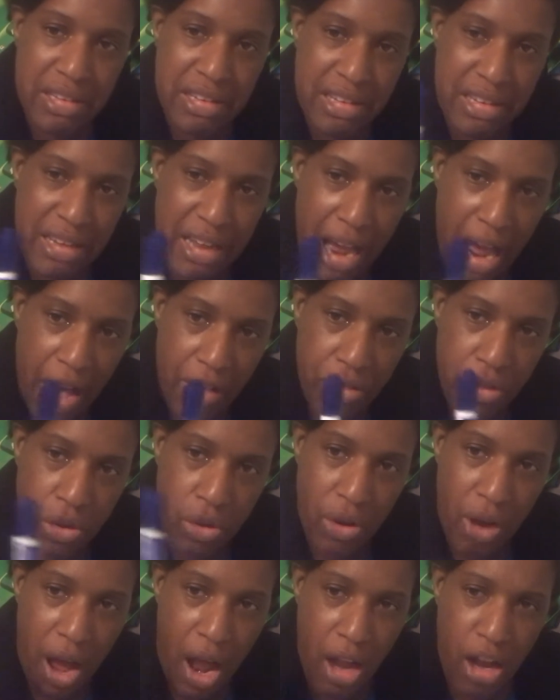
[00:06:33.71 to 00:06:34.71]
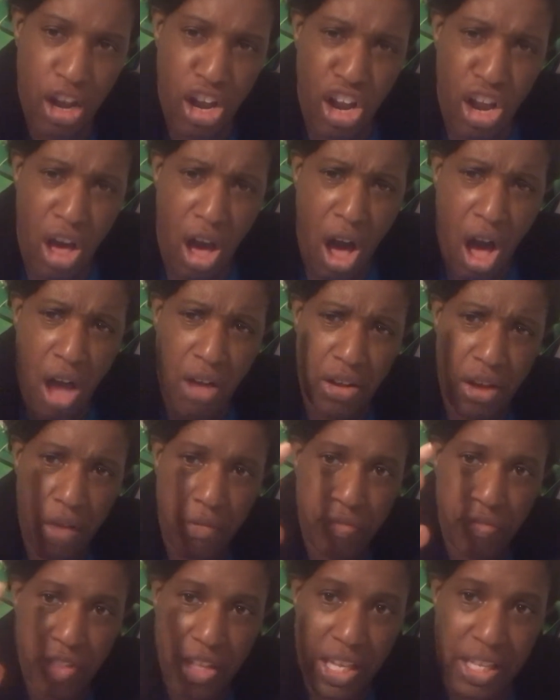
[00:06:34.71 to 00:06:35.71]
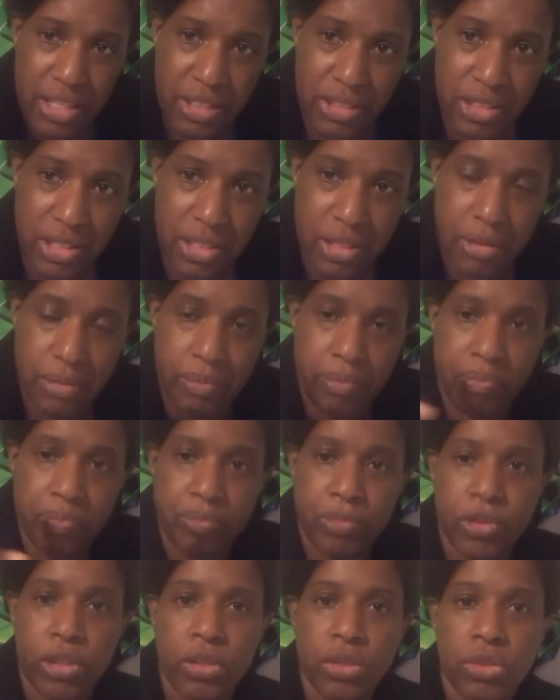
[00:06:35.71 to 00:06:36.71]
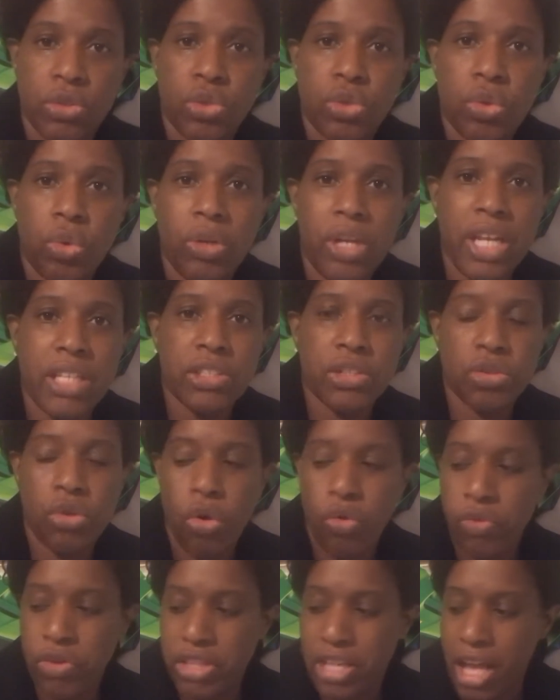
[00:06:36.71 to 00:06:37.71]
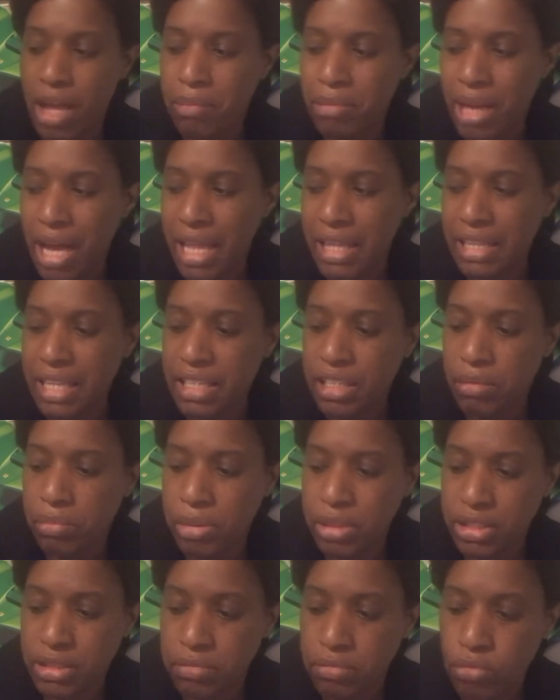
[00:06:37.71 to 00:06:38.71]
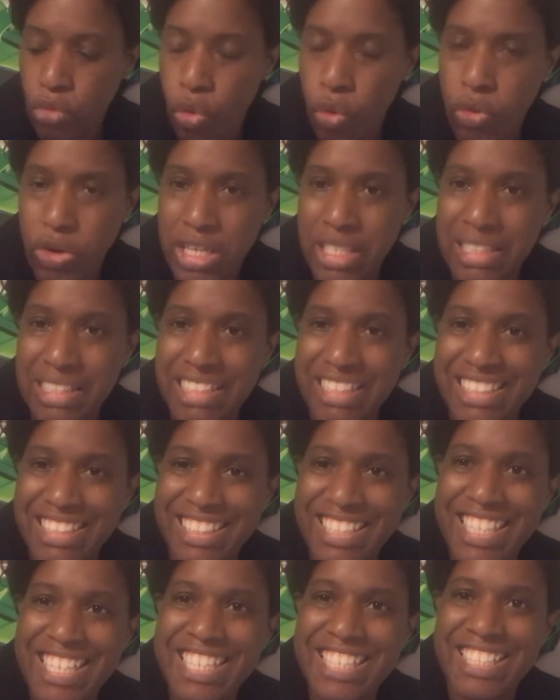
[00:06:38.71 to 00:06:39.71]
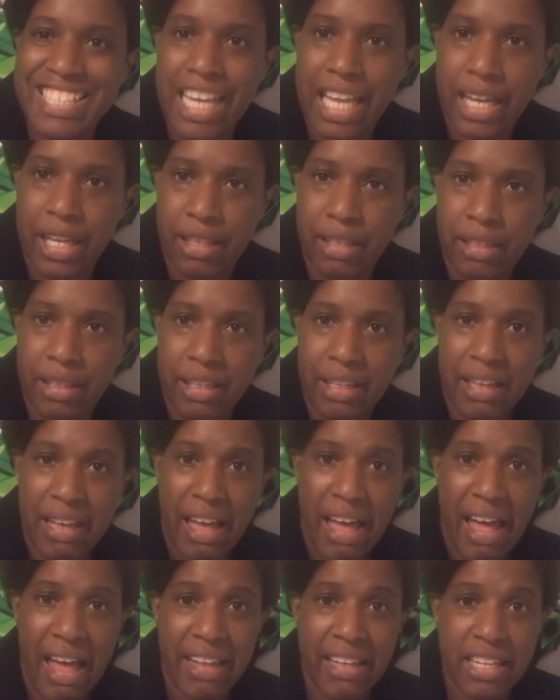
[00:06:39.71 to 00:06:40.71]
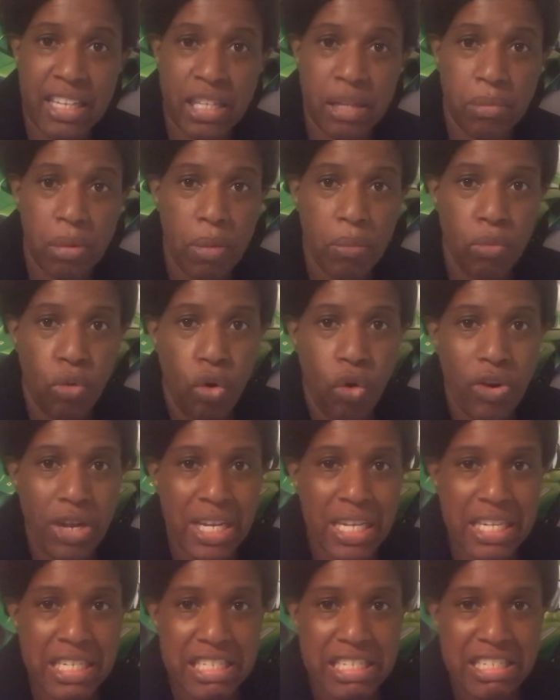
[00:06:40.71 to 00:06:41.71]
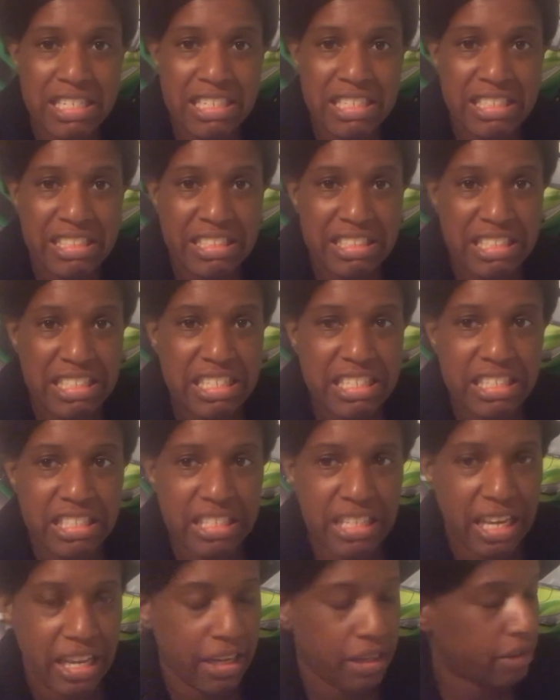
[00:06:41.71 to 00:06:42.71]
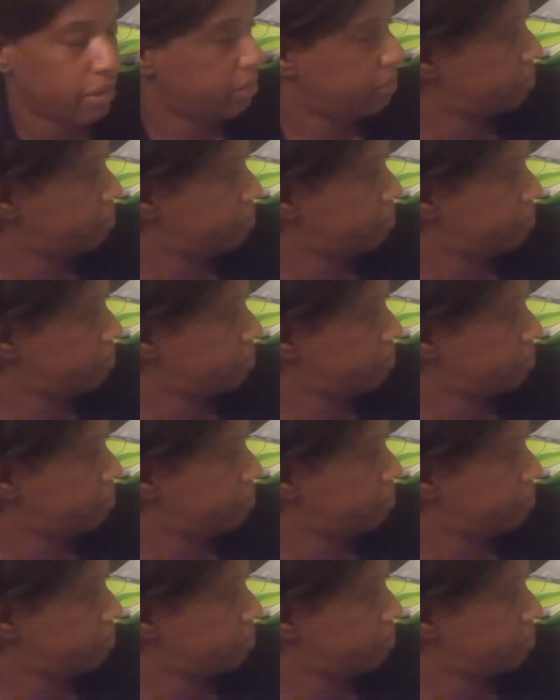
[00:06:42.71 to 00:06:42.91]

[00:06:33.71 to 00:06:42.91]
Gather a lot of things. So let's go over them a little bit more in detail. A little bit more in detail.